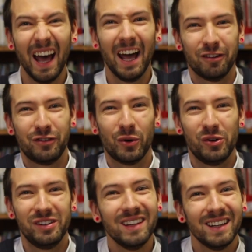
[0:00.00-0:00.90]
And of
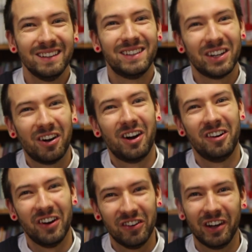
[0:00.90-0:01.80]
course, there
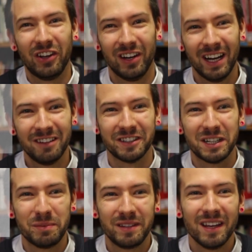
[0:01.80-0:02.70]
are irregular
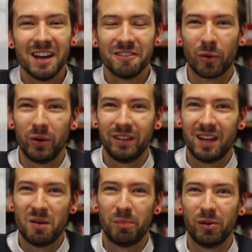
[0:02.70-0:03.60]
adverbs. For
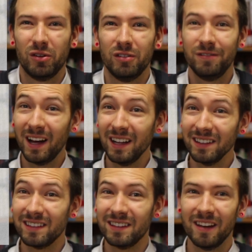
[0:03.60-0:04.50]
example,
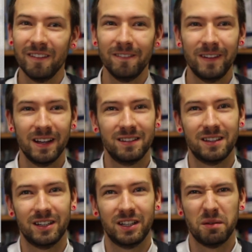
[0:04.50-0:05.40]
fast,
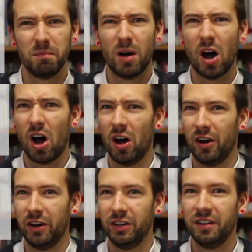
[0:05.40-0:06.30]
faster,
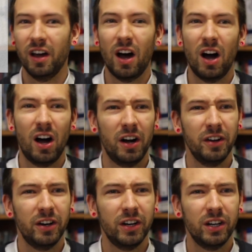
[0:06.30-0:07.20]
hard,
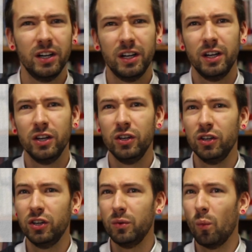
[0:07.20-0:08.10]
harder,
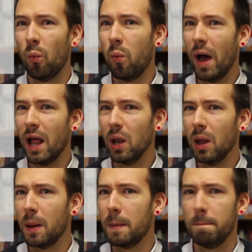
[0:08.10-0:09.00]

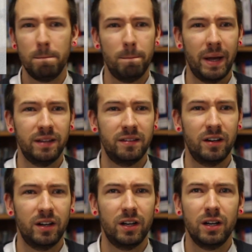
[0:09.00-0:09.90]
well,
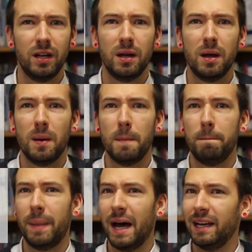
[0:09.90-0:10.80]
better,
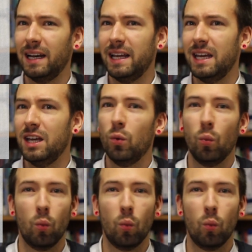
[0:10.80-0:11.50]
badly,